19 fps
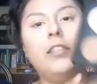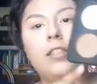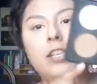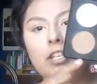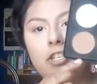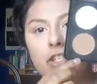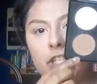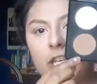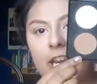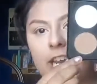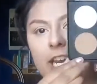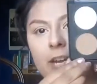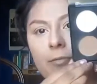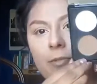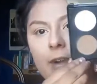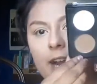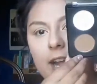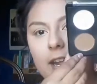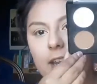this
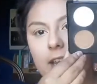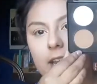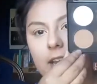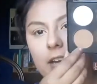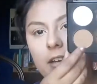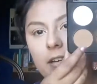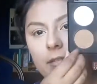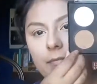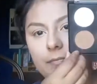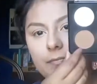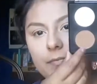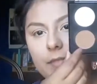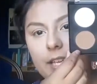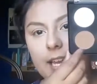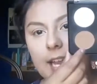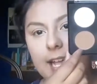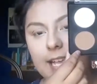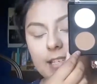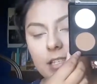shade right here.
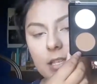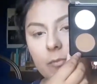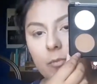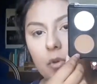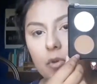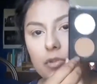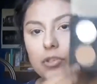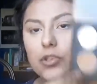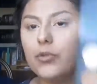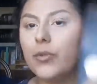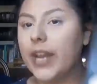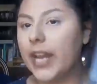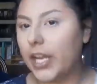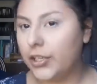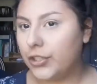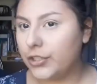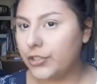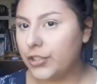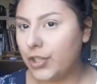It has the most gray
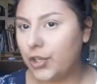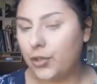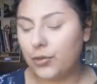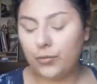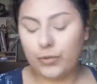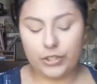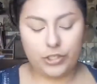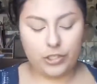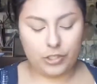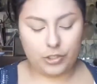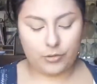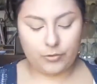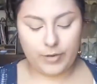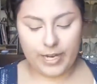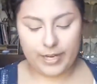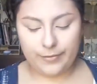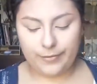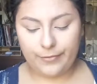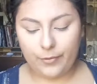undertone, which is
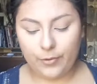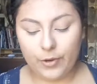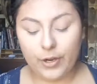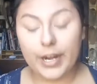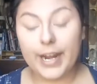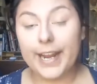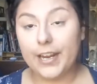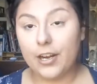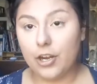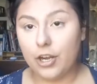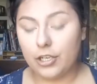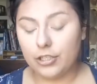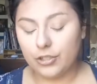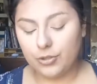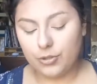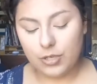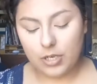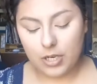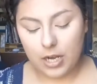great for a
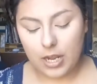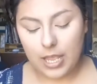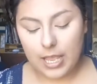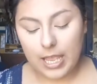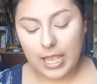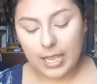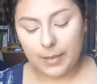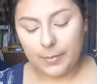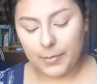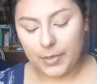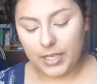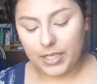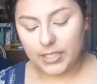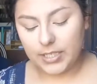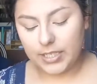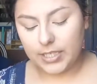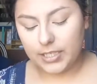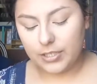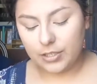contour,
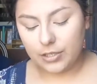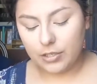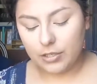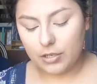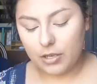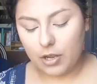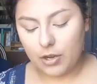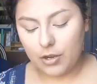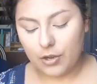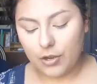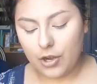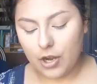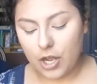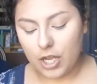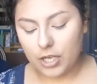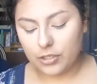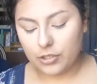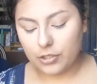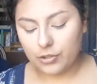but it's
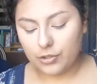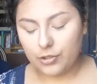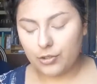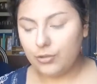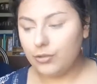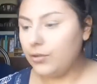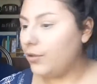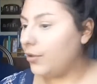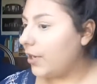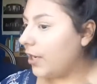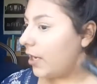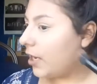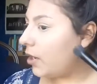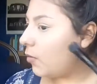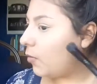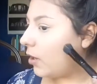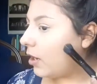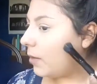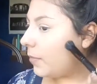not too
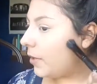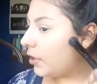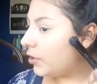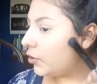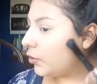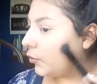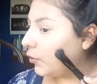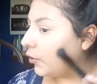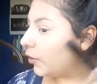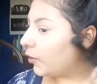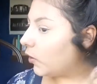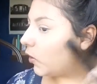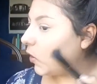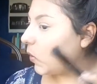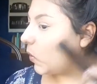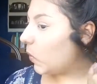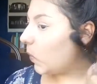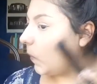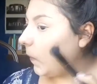gray where it makes you
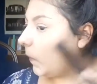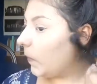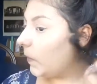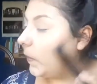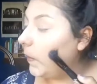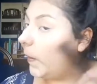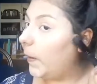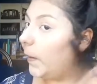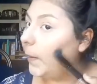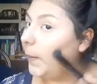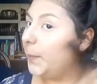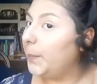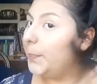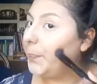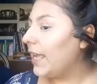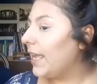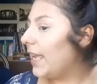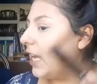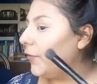look dead.
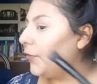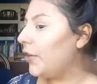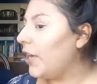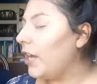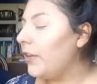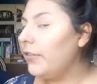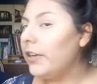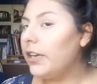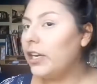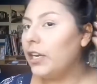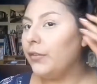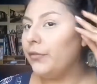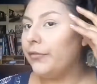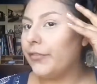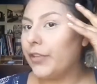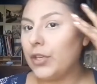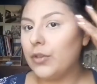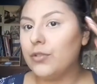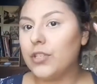If you're ever
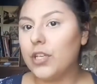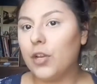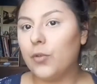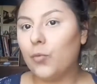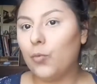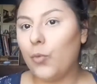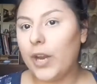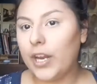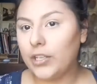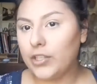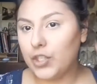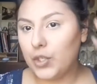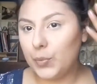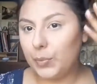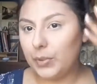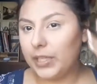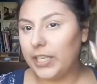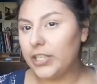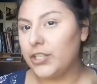confused on where
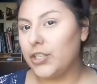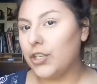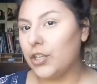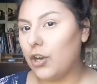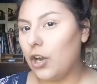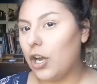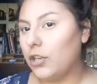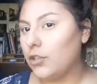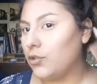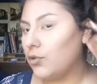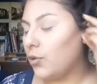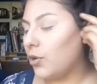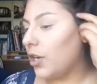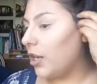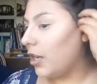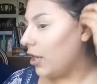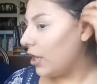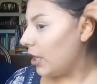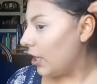to place your
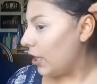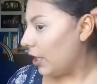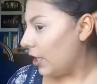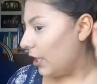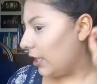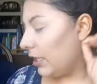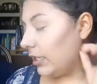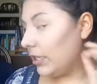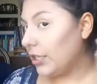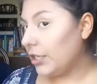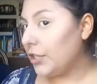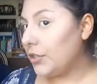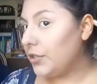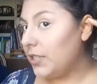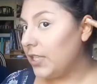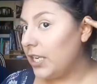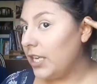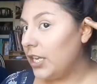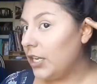contour, you
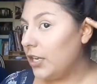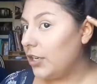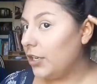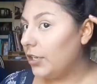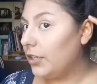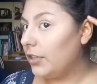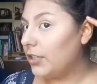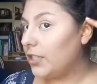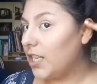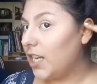see the